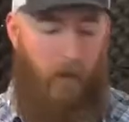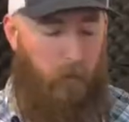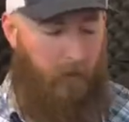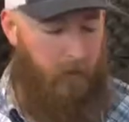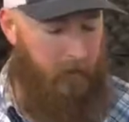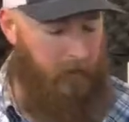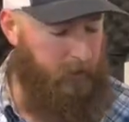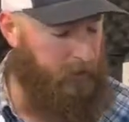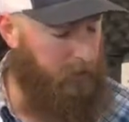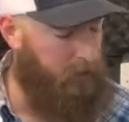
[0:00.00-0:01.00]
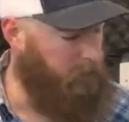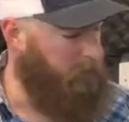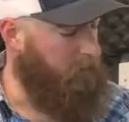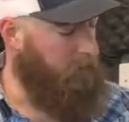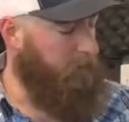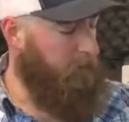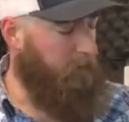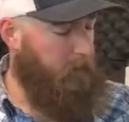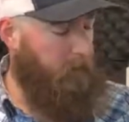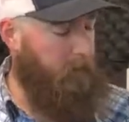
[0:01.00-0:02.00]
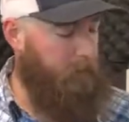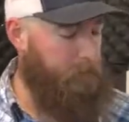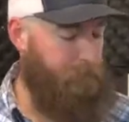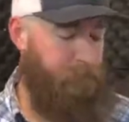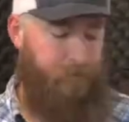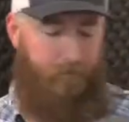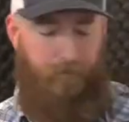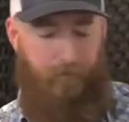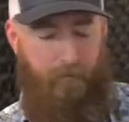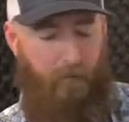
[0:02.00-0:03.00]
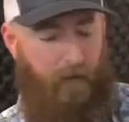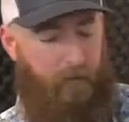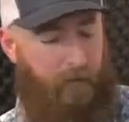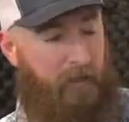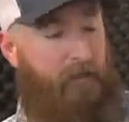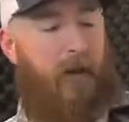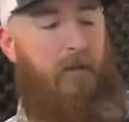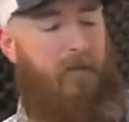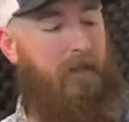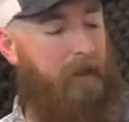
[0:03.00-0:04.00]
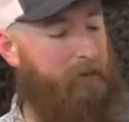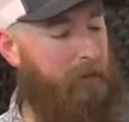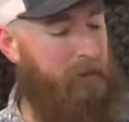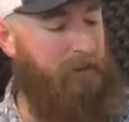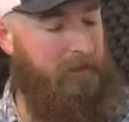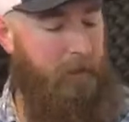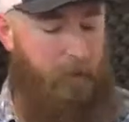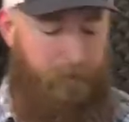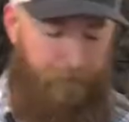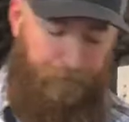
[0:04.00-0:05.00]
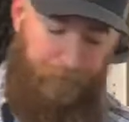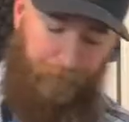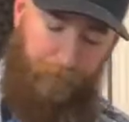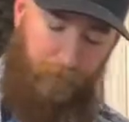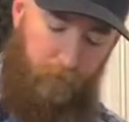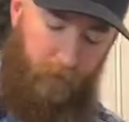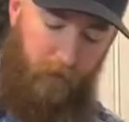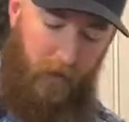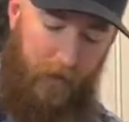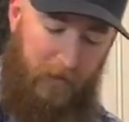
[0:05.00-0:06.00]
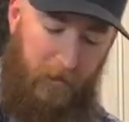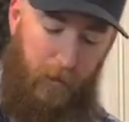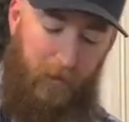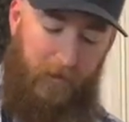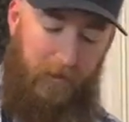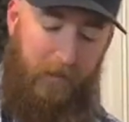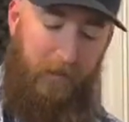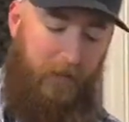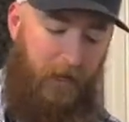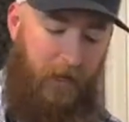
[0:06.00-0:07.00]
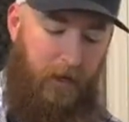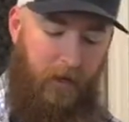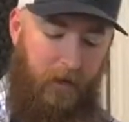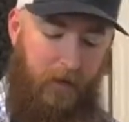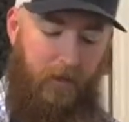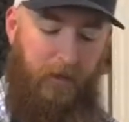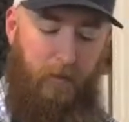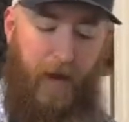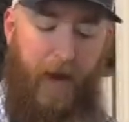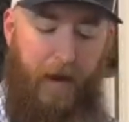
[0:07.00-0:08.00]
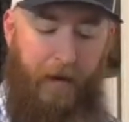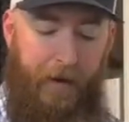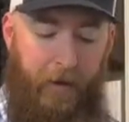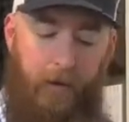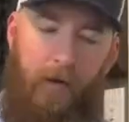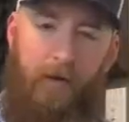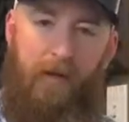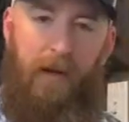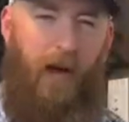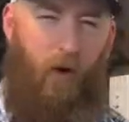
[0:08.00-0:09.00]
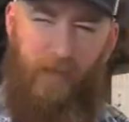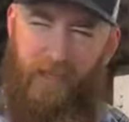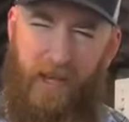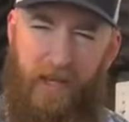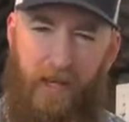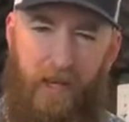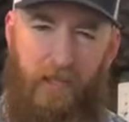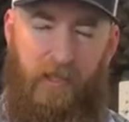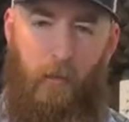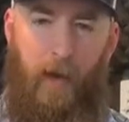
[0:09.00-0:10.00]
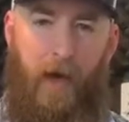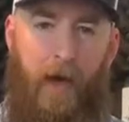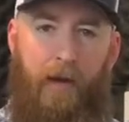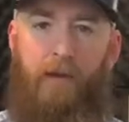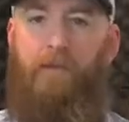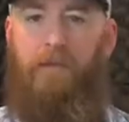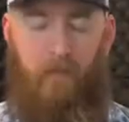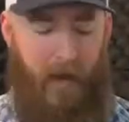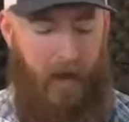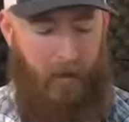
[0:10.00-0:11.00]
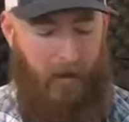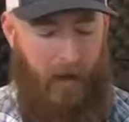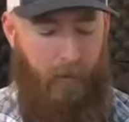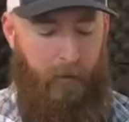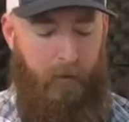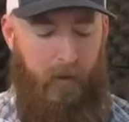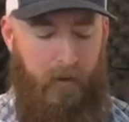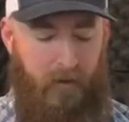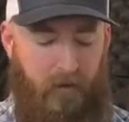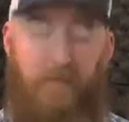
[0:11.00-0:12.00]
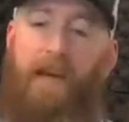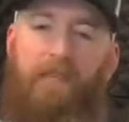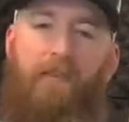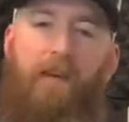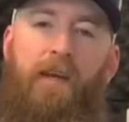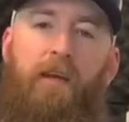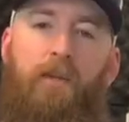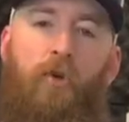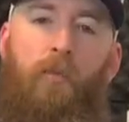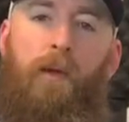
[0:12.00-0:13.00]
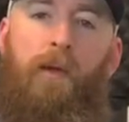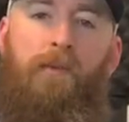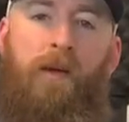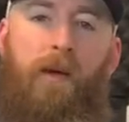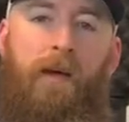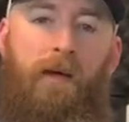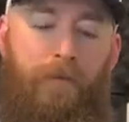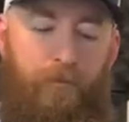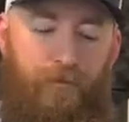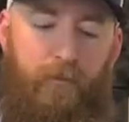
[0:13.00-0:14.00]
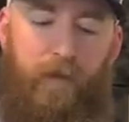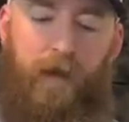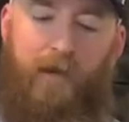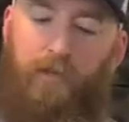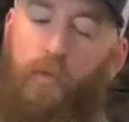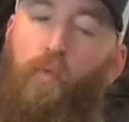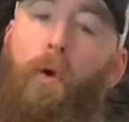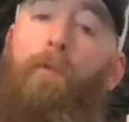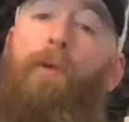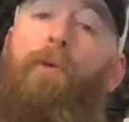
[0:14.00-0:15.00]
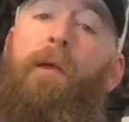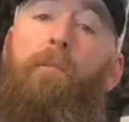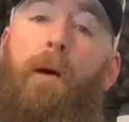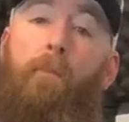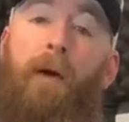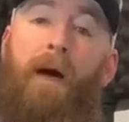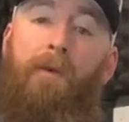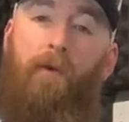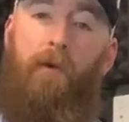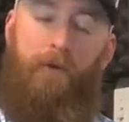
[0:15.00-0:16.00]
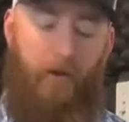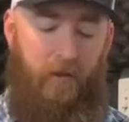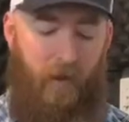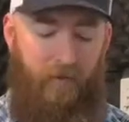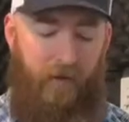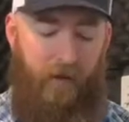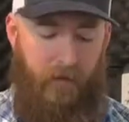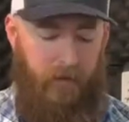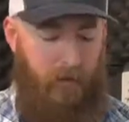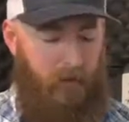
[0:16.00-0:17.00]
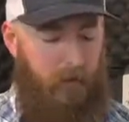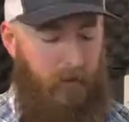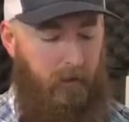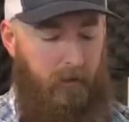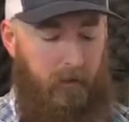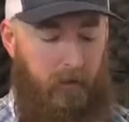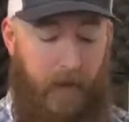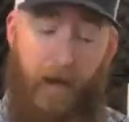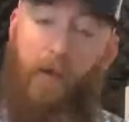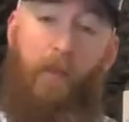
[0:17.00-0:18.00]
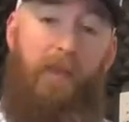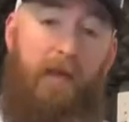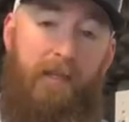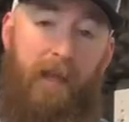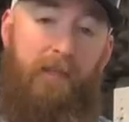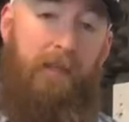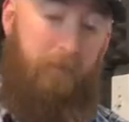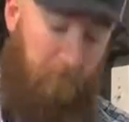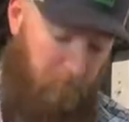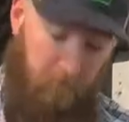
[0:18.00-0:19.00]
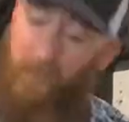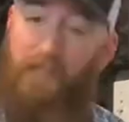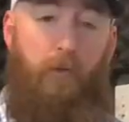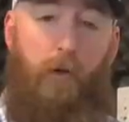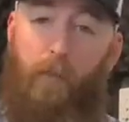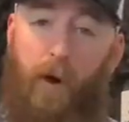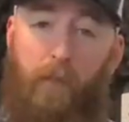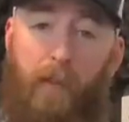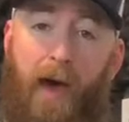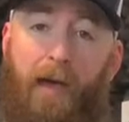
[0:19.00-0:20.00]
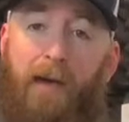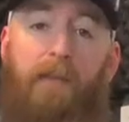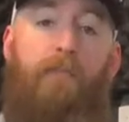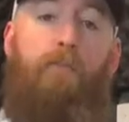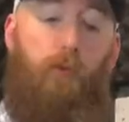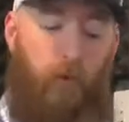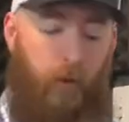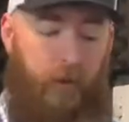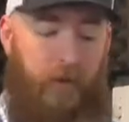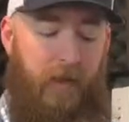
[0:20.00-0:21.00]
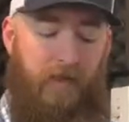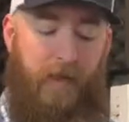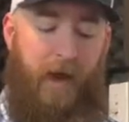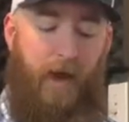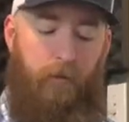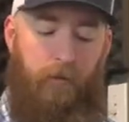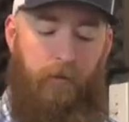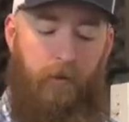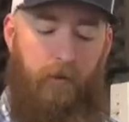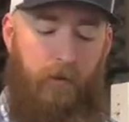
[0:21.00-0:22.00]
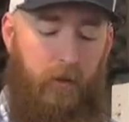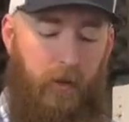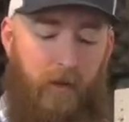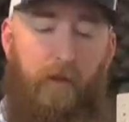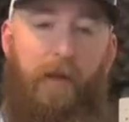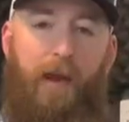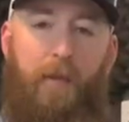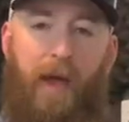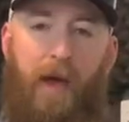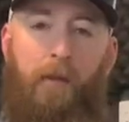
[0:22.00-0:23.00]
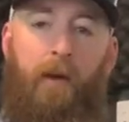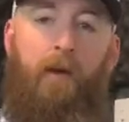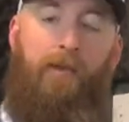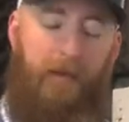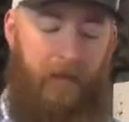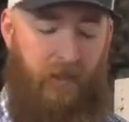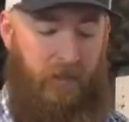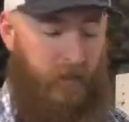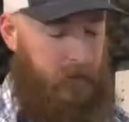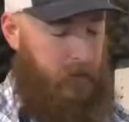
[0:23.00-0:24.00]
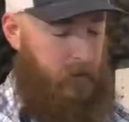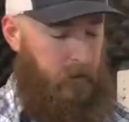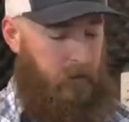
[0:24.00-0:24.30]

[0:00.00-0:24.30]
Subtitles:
I wanted to make sure it does. And for this frameless, a lot of framelesses do. Extra bonus is this this pad here. I always take a sit pad since I'm a hammock camper. It's nice if I need a little bit of extra warmth underneath my butt or underneath my feet. And with this, this is already part of the pack. I can just pull this out and throw that in my hammock, or if I need a seat.